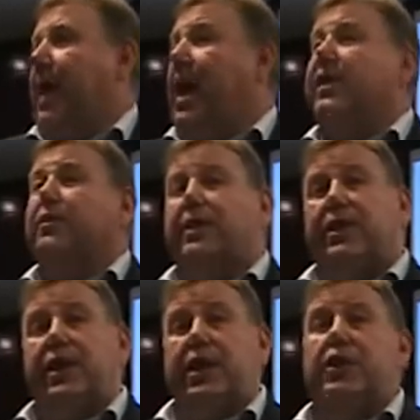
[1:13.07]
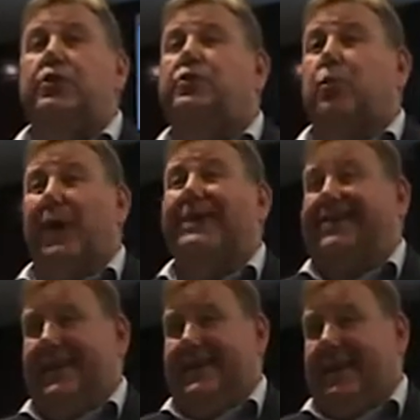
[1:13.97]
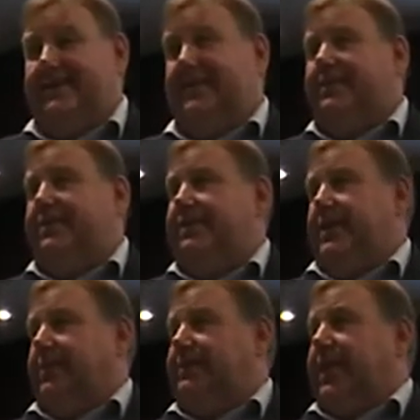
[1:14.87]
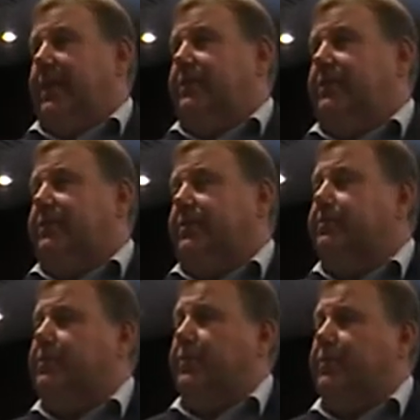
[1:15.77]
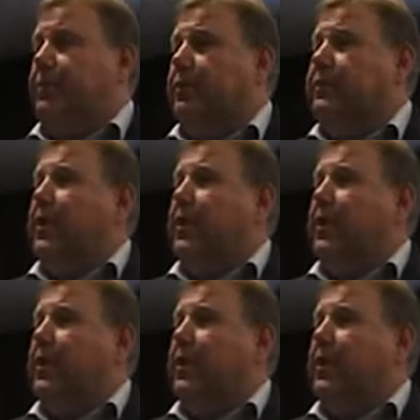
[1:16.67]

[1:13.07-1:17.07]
either with huge waiting lists for him to get some support,